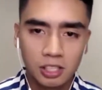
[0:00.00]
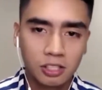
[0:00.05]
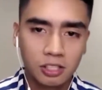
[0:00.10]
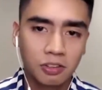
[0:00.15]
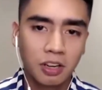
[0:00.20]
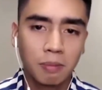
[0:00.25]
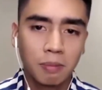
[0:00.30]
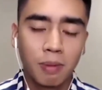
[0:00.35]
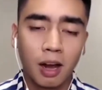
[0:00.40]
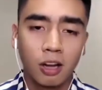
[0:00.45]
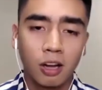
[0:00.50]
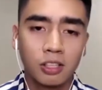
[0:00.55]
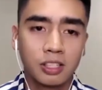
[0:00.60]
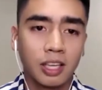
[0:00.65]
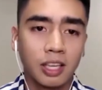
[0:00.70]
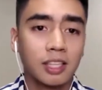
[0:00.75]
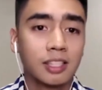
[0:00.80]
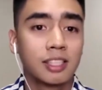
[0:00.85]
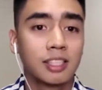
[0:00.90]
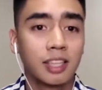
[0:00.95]
6
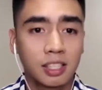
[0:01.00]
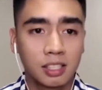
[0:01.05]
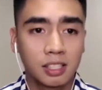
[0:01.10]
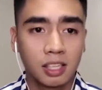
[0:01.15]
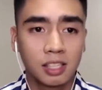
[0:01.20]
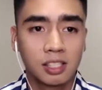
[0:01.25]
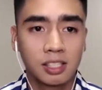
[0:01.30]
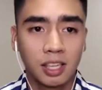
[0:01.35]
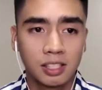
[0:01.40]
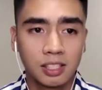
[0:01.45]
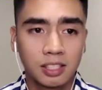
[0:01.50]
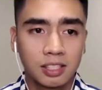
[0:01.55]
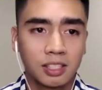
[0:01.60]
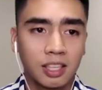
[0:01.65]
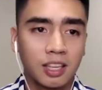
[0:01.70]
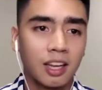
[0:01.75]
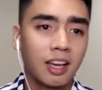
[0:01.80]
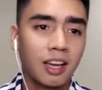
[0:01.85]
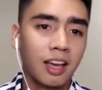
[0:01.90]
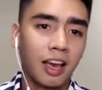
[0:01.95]
rebounds, and 6
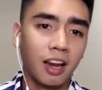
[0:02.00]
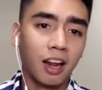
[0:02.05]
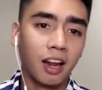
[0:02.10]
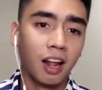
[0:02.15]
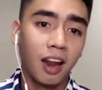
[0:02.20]
assists.